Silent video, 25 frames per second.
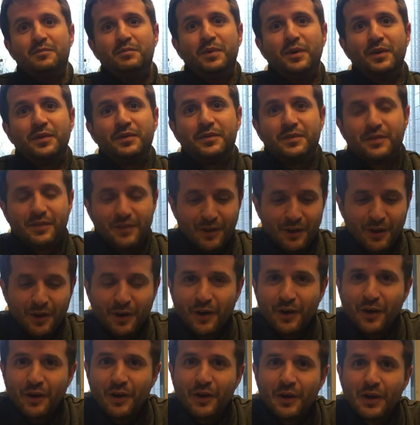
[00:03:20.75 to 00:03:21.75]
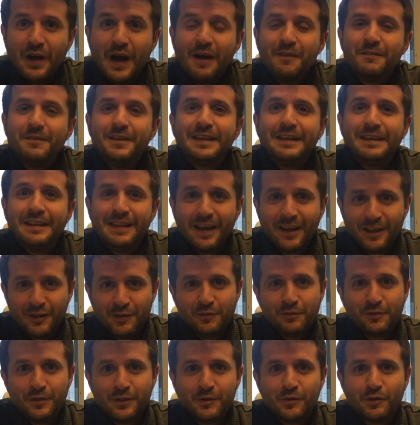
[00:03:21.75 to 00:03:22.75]
But having
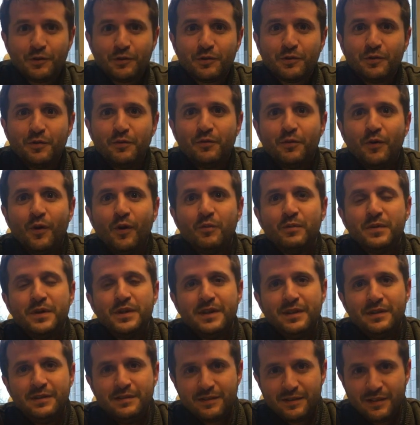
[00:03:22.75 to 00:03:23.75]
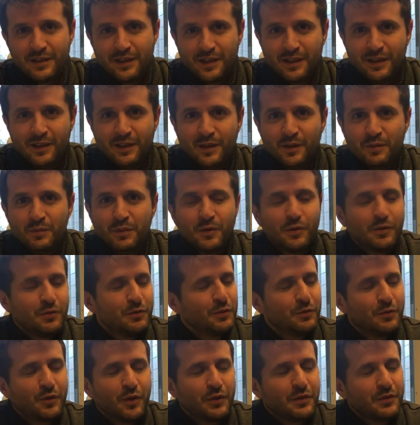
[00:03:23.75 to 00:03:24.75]
nice figures for me is key,
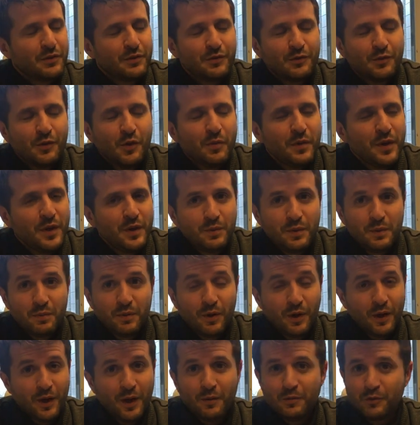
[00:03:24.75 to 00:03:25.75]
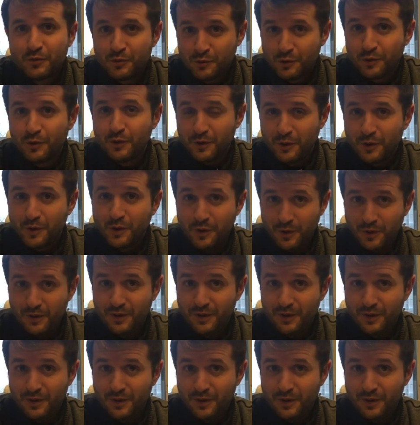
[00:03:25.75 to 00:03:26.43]
because you've got so many people, and I'm sure